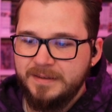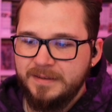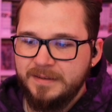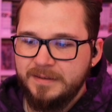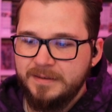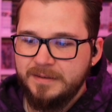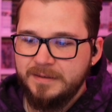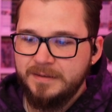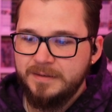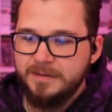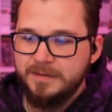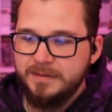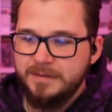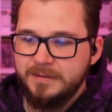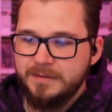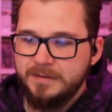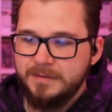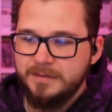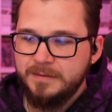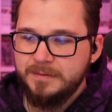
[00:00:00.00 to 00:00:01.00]

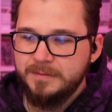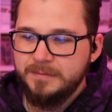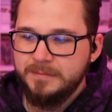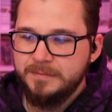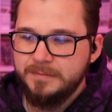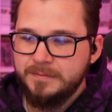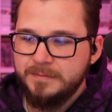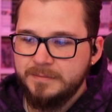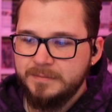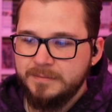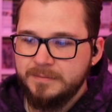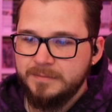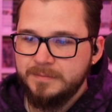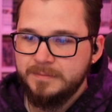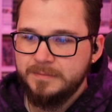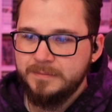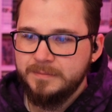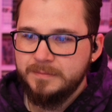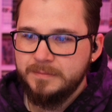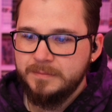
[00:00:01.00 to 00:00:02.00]

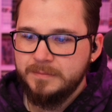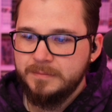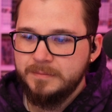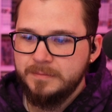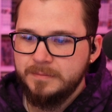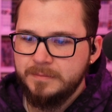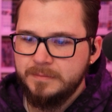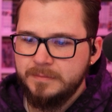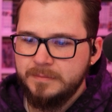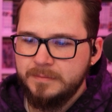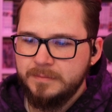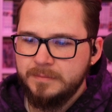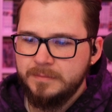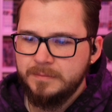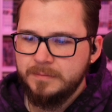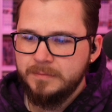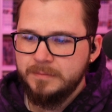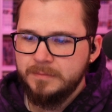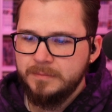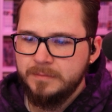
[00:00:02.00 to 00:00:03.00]

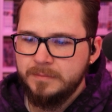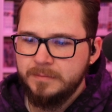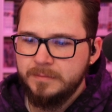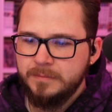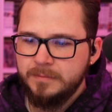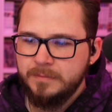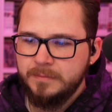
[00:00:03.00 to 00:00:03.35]
No one is speaking in this clip.